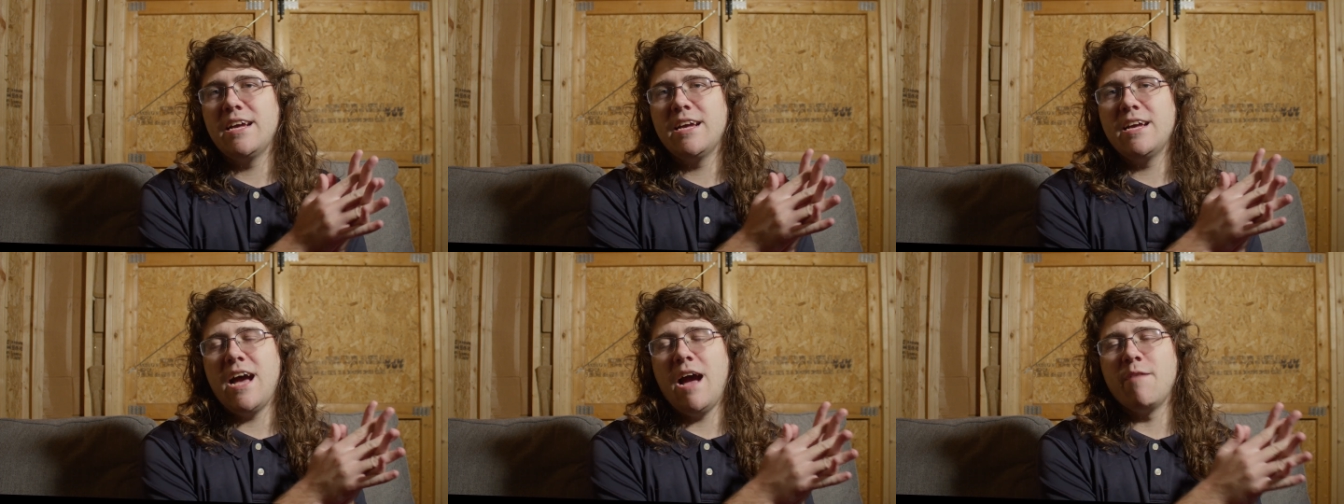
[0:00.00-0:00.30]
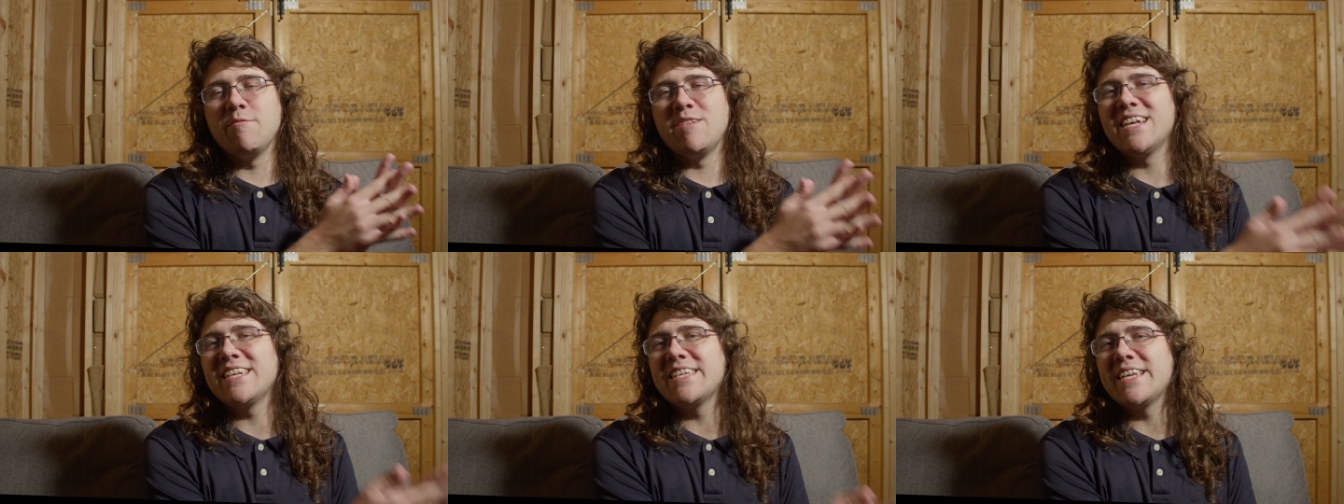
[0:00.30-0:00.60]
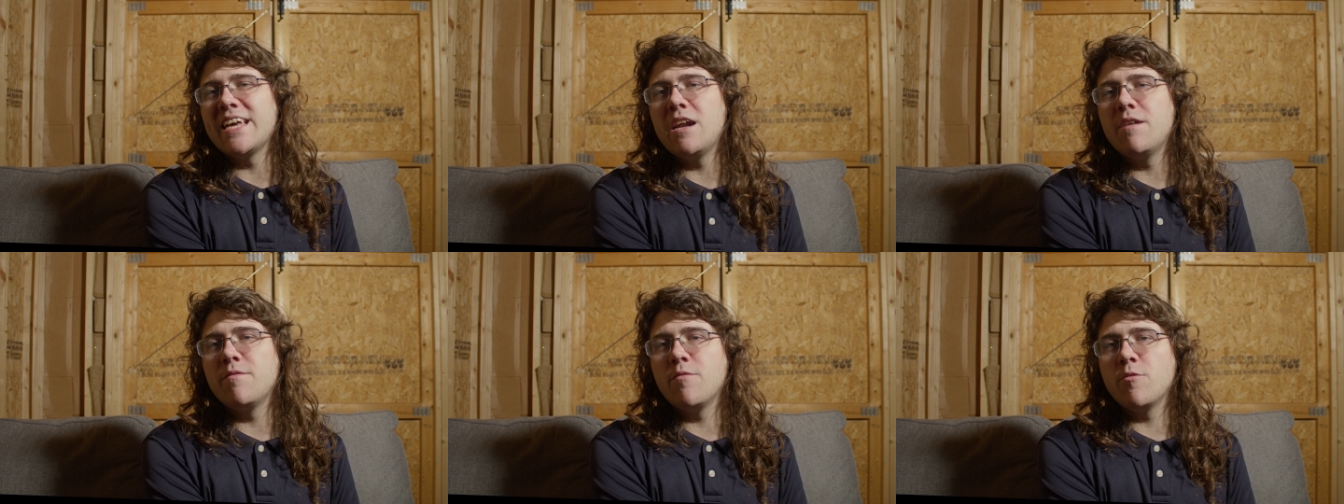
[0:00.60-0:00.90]
I'm
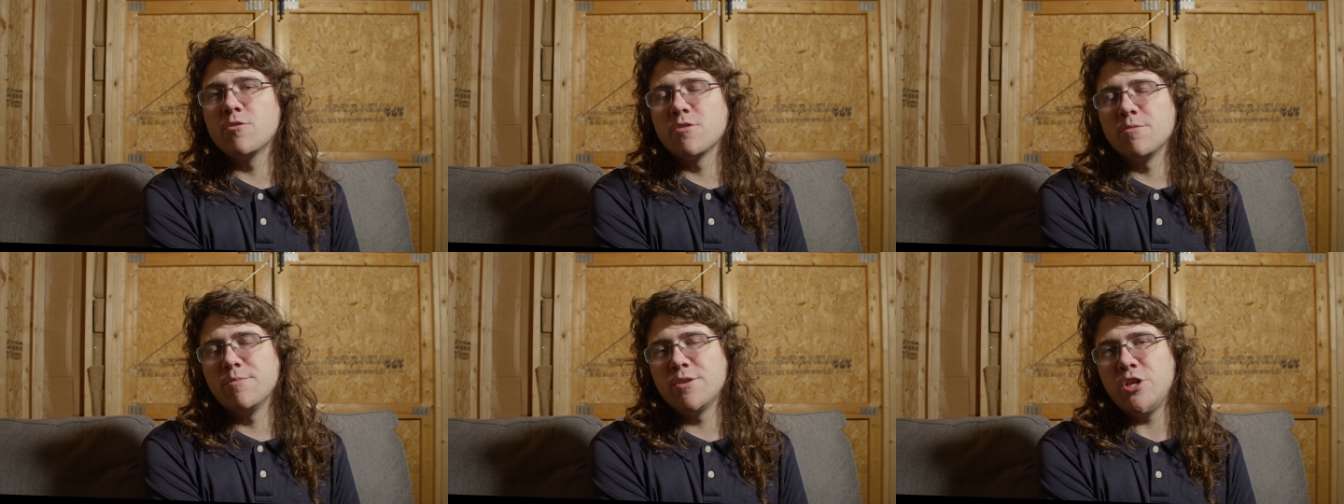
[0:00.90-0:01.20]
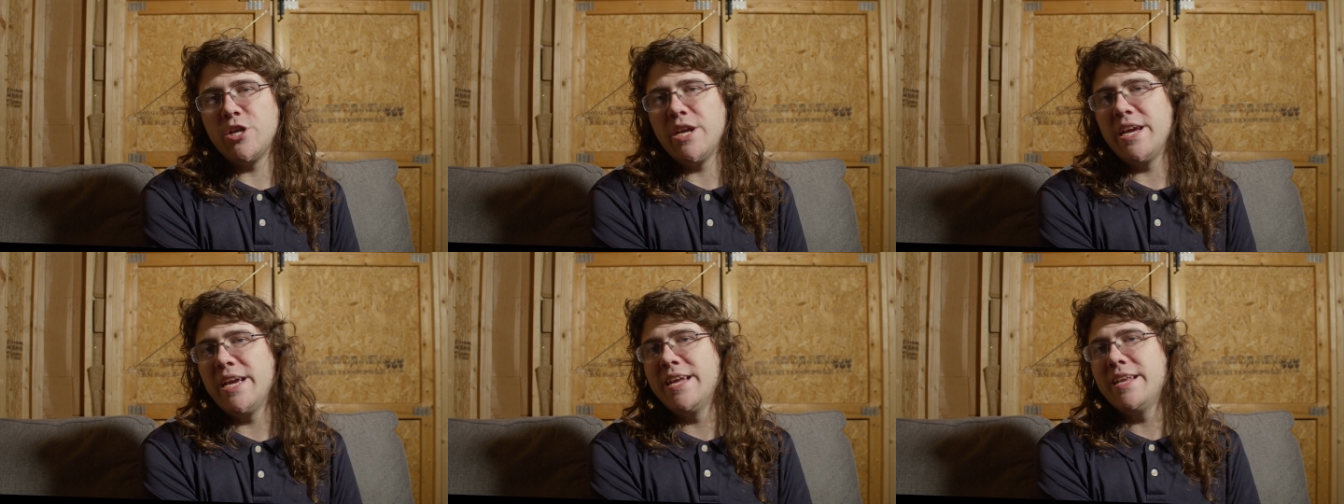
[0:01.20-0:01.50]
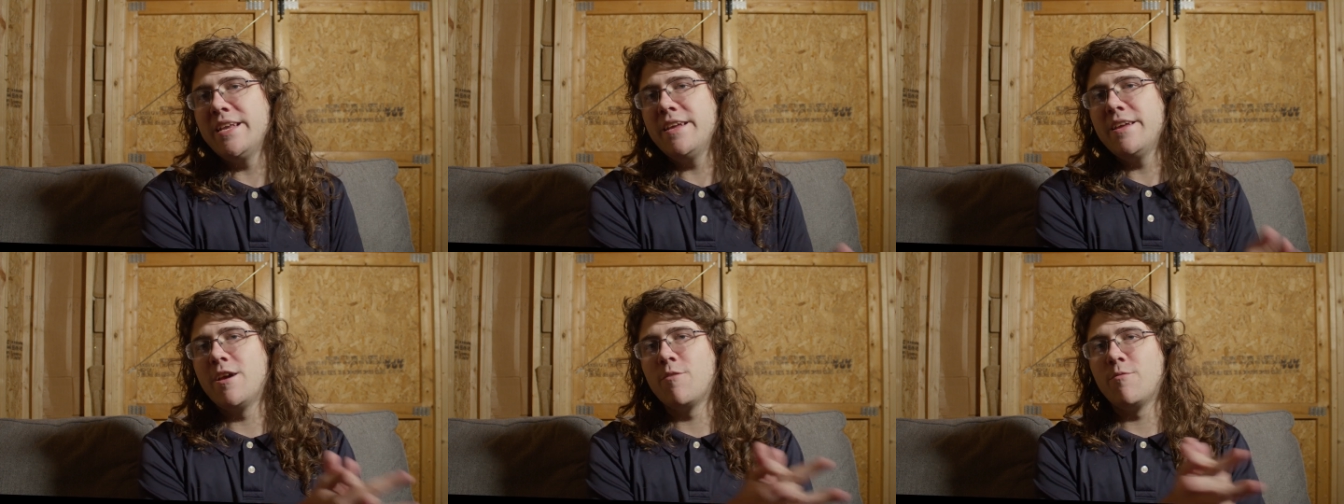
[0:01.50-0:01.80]
testing it on a virtual
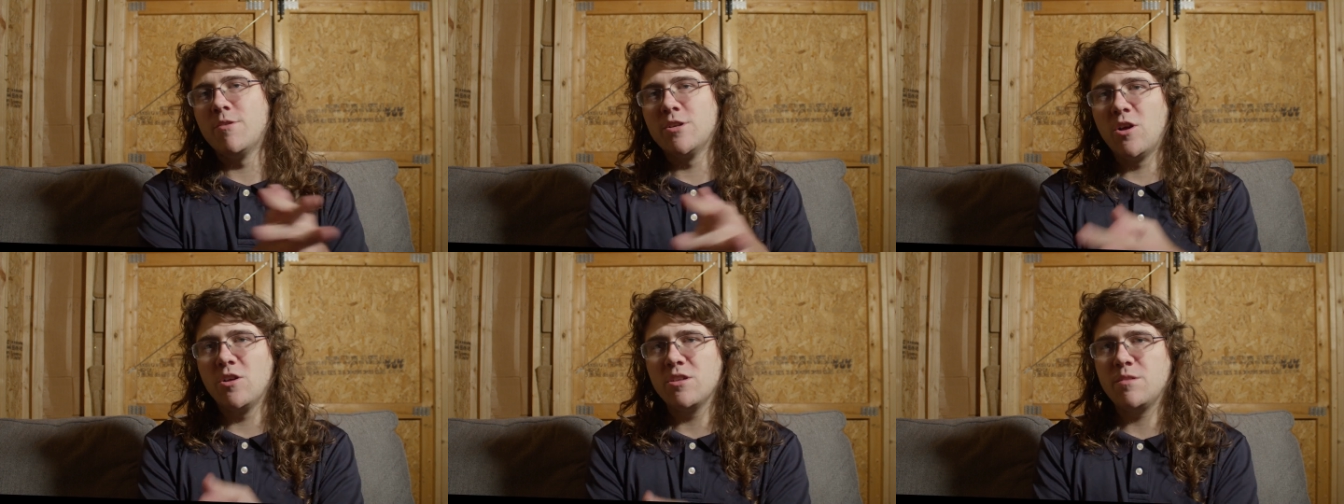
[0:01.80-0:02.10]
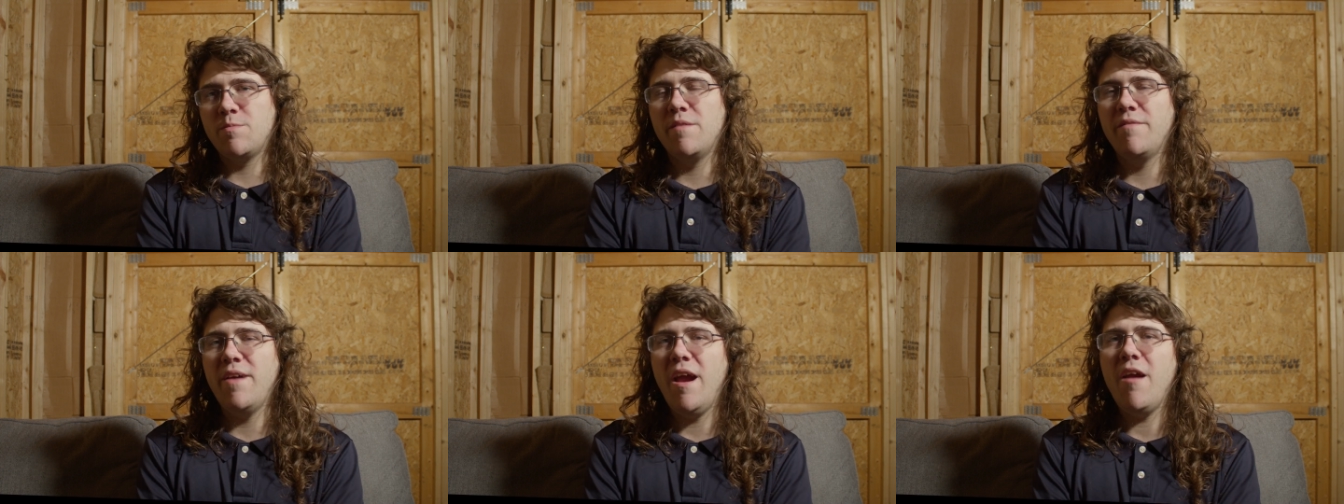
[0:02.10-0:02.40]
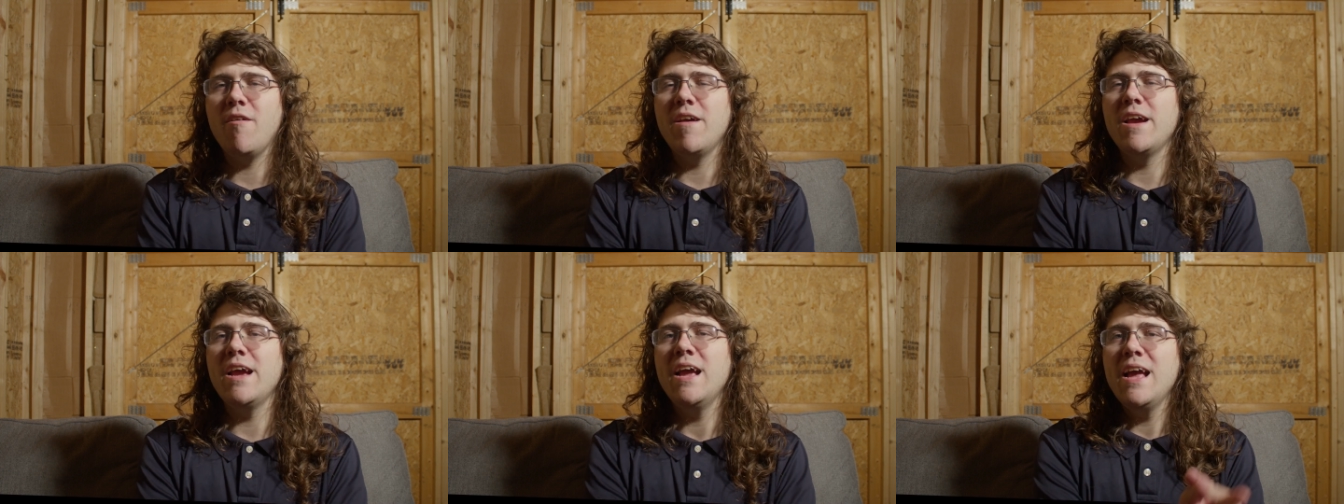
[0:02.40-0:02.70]
machine, your results may
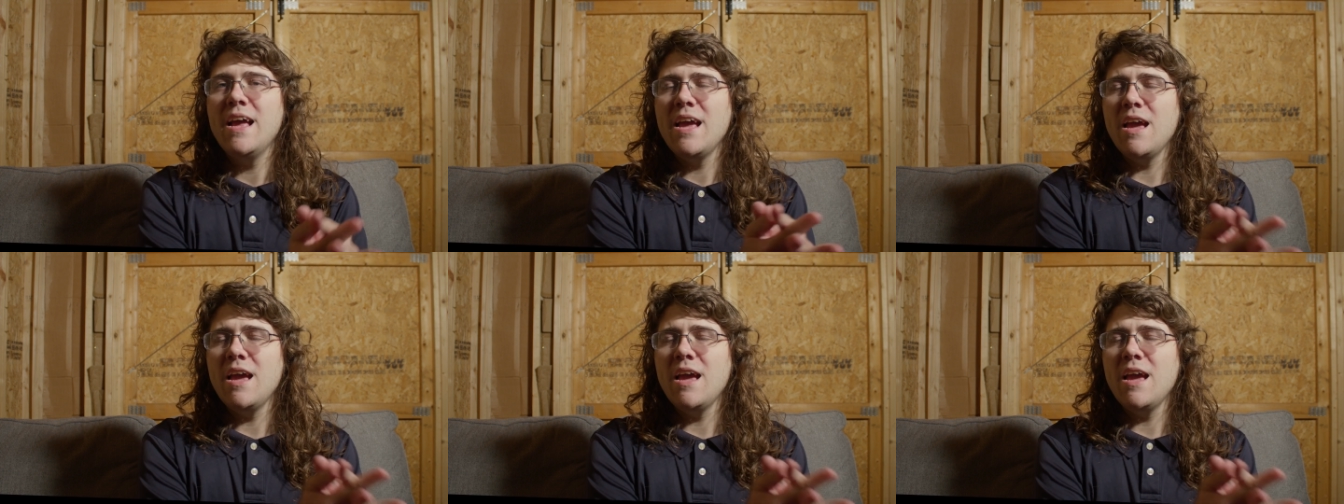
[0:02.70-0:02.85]
vary,